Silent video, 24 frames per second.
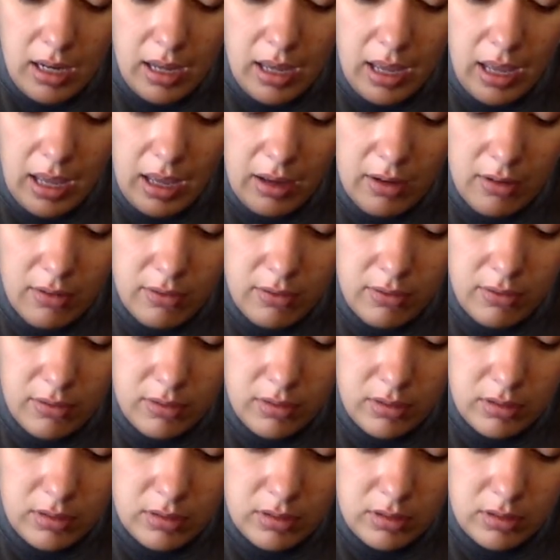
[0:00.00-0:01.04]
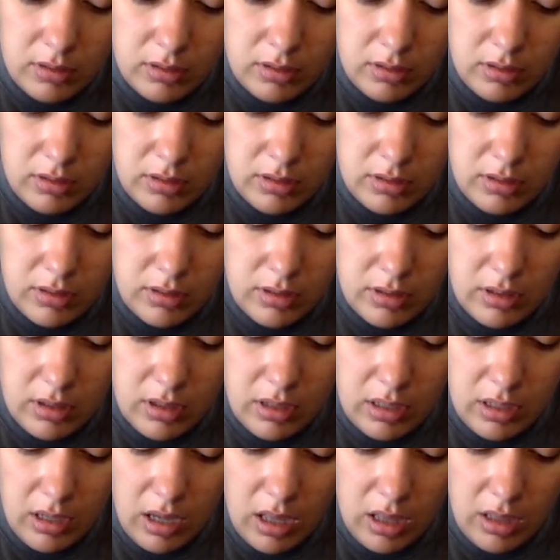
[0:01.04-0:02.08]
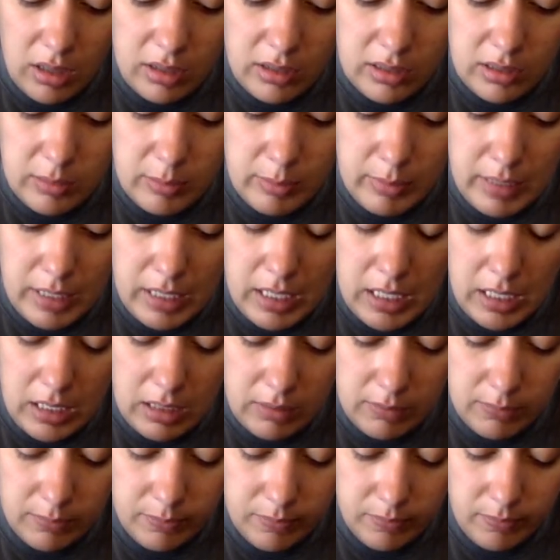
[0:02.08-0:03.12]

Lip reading: have the colors be